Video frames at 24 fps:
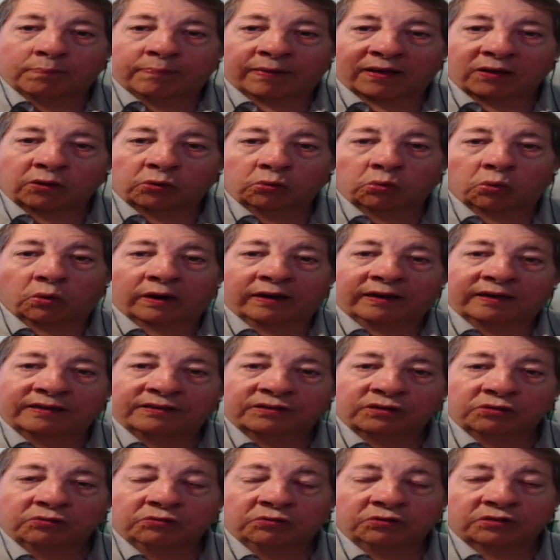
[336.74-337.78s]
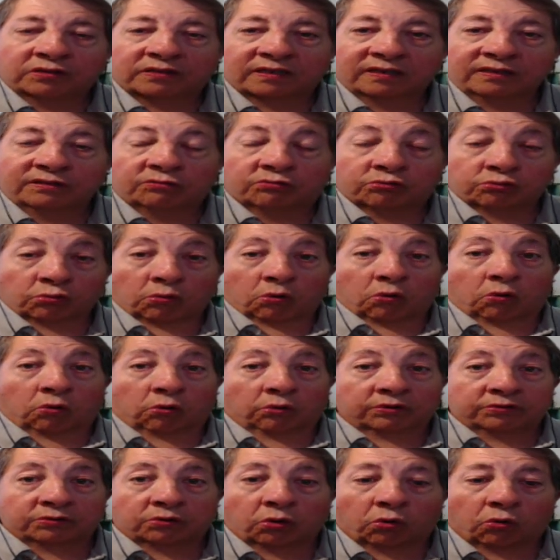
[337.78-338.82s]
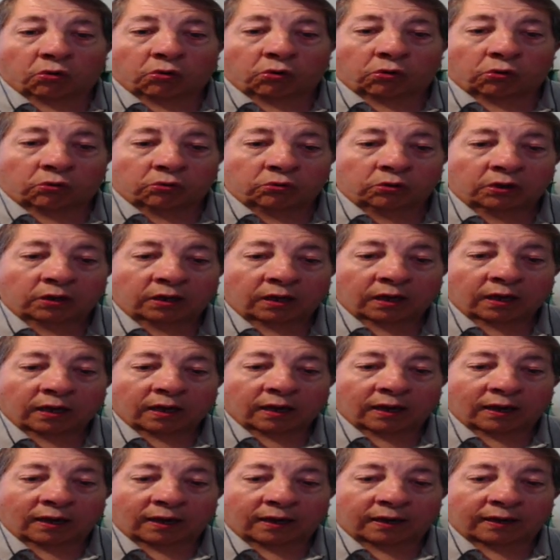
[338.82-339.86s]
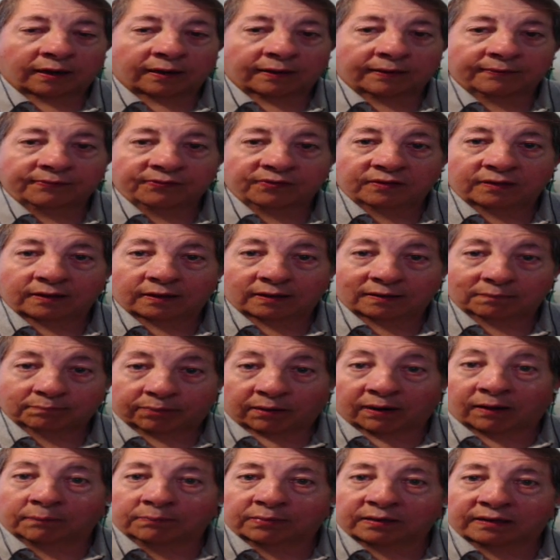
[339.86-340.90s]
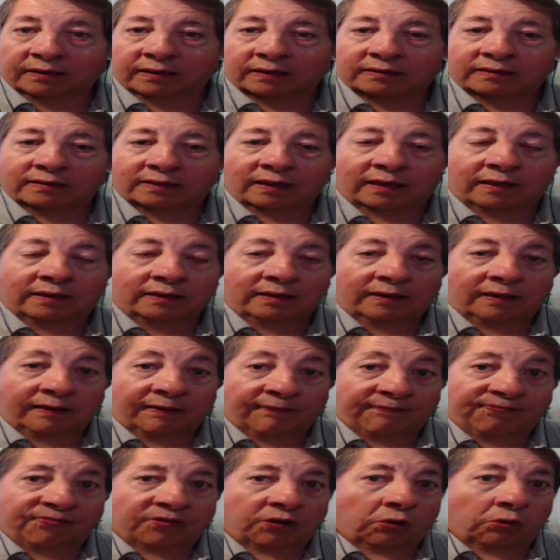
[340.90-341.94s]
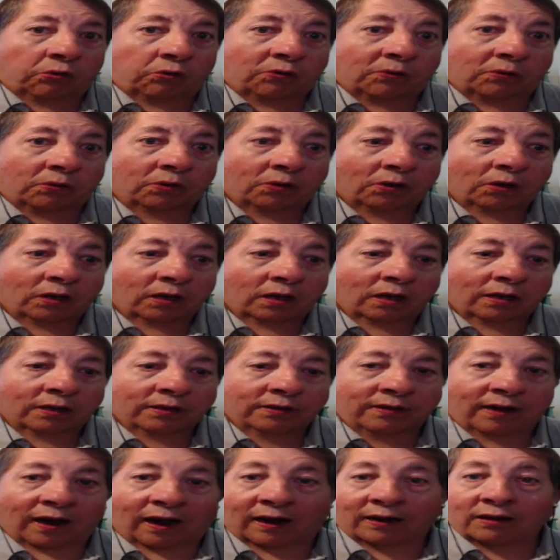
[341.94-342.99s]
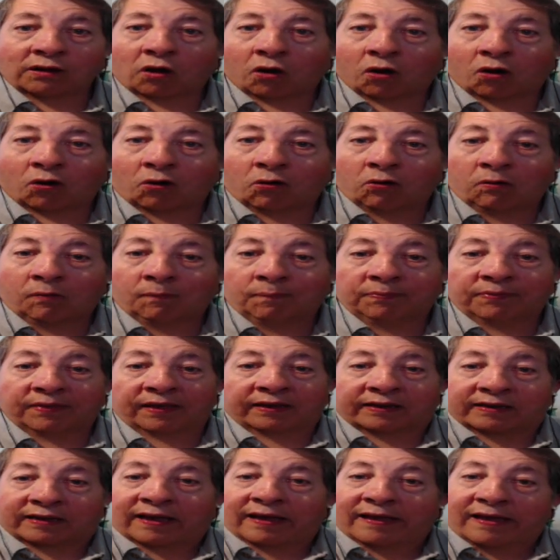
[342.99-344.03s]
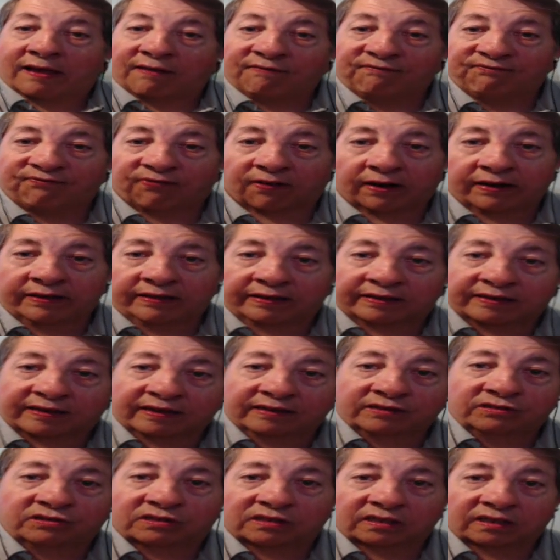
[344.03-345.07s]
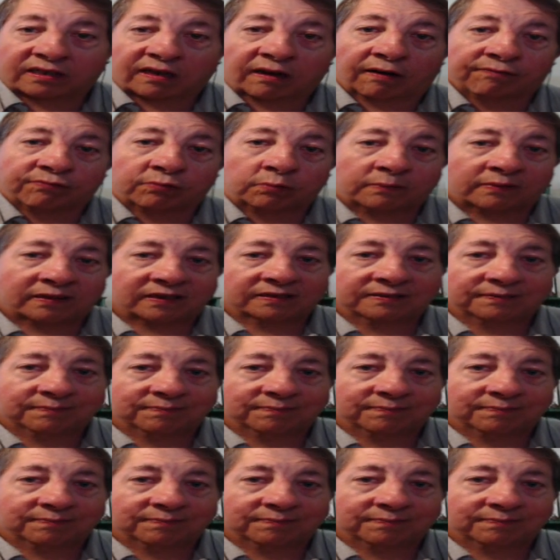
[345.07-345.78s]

better way to control your uh, public than if they're not armed, they can't fight against the government.